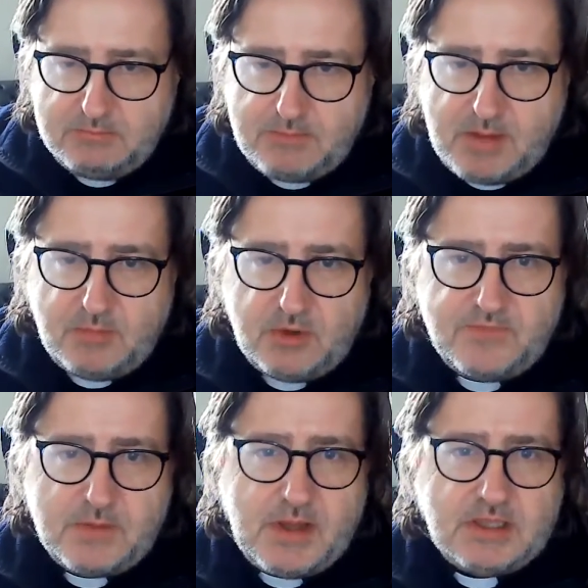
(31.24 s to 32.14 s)
member
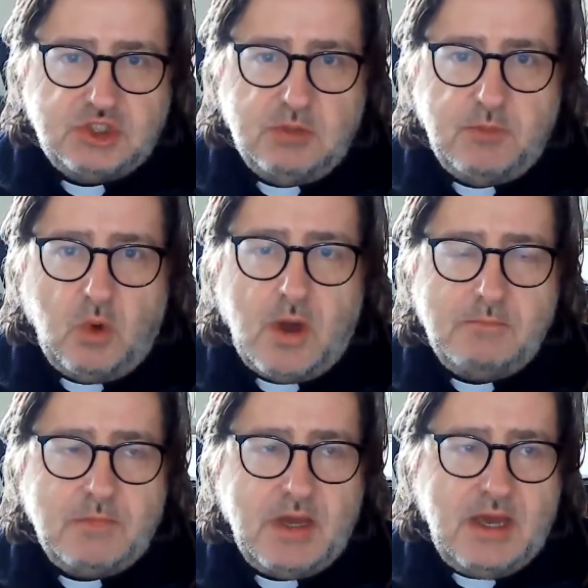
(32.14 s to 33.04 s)
of the band
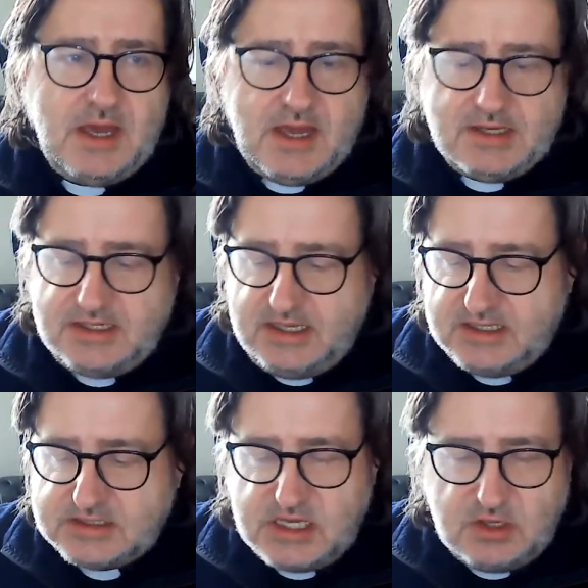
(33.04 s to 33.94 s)
Chumbawamba, and he
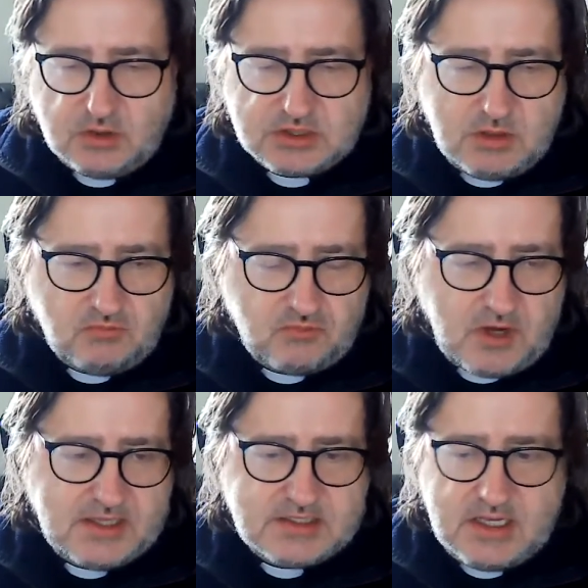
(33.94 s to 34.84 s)
is also a
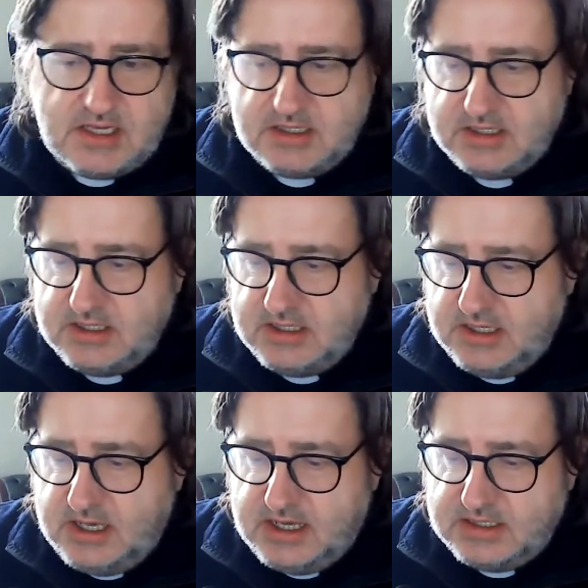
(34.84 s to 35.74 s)
writer,
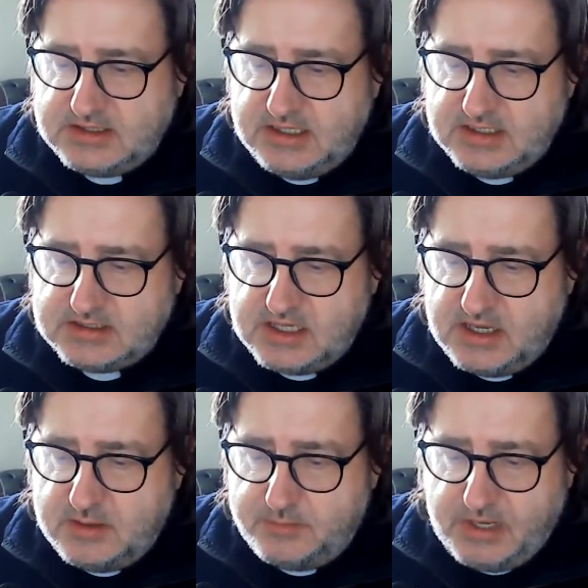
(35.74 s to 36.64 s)
and he is
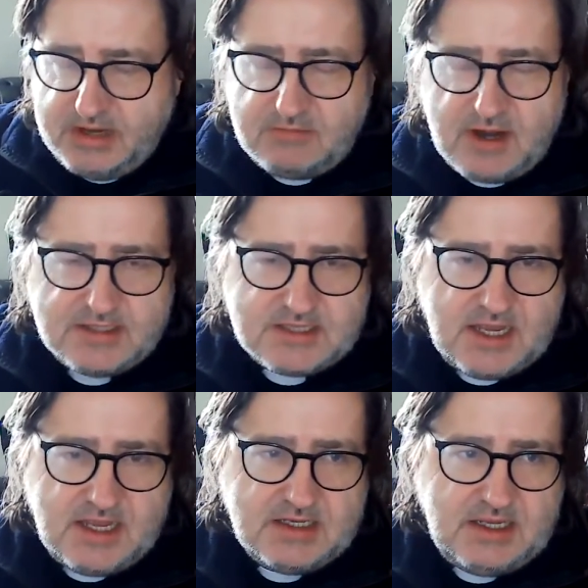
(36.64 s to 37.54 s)
a playwright,
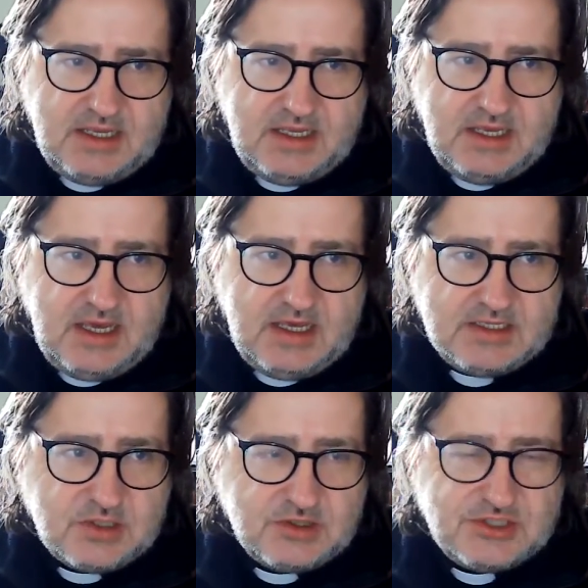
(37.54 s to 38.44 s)
and he
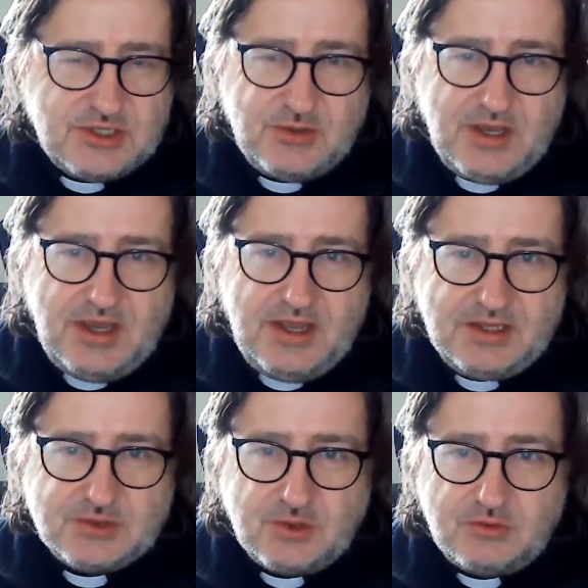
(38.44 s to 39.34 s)
is also an
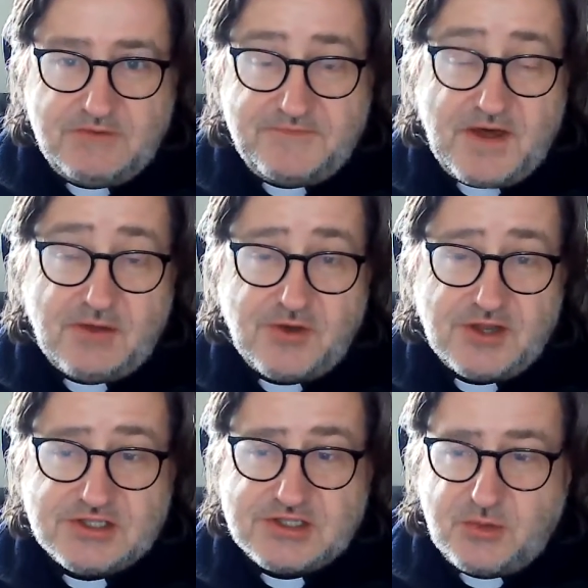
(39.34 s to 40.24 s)
extraordinary fell
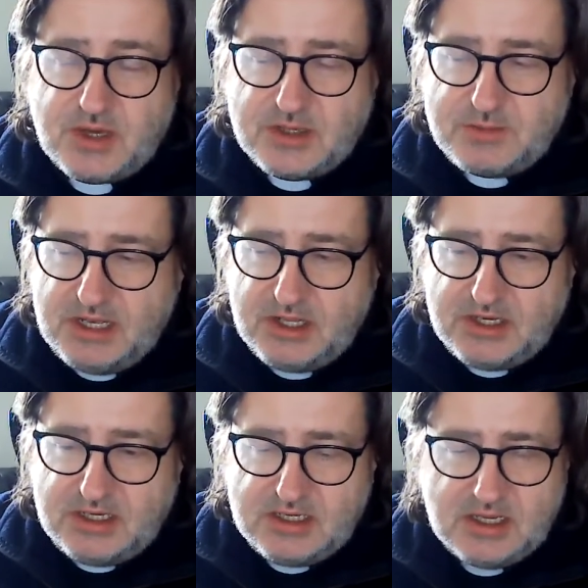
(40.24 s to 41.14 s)
runner. So we're going to be
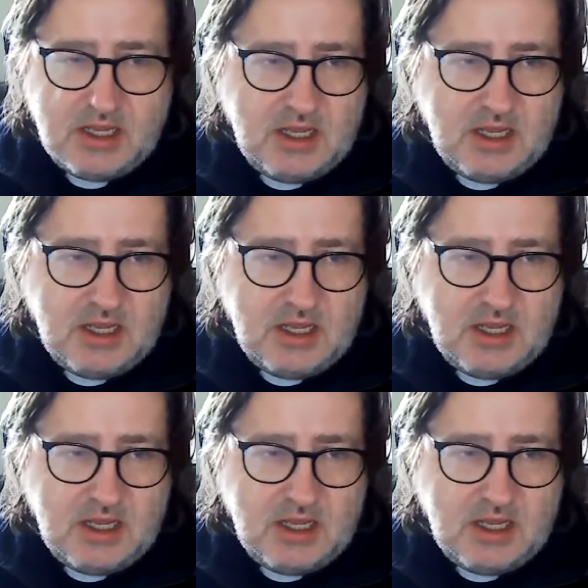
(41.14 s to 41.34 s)
learning